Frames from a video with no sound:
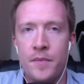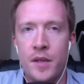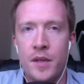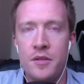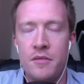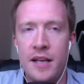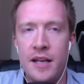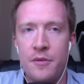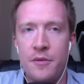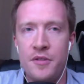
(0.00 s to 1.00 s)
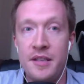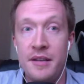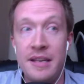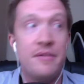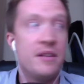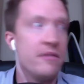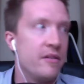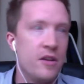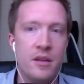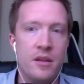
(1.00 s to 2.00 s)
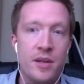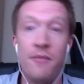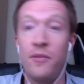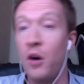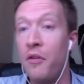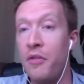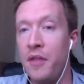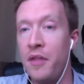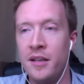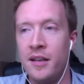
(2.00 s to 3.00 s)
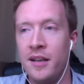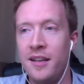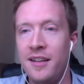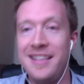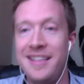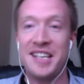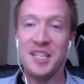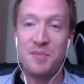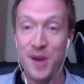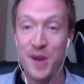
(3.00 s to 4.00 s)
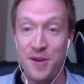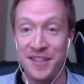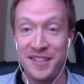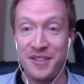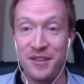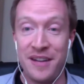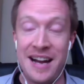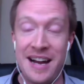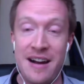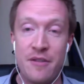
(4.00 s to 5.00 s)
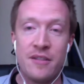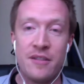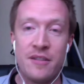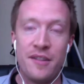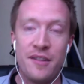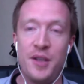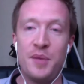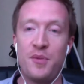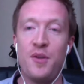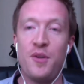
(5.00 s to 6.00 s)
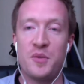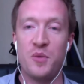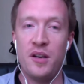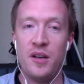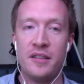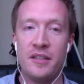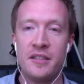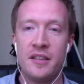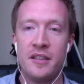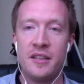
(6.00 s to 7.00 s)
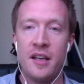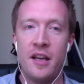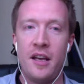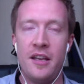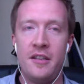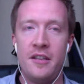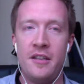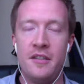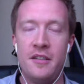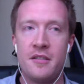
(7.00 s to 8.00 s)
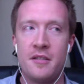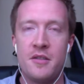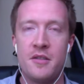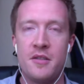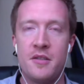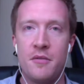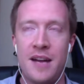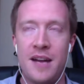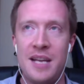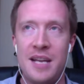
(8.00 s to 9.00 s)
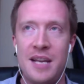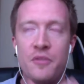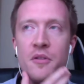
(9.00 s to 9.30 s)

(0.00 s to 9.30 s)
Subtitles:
lots of languages. Even if I've learned them and then forgotten them, the experience of how the learning process works is so valuable. So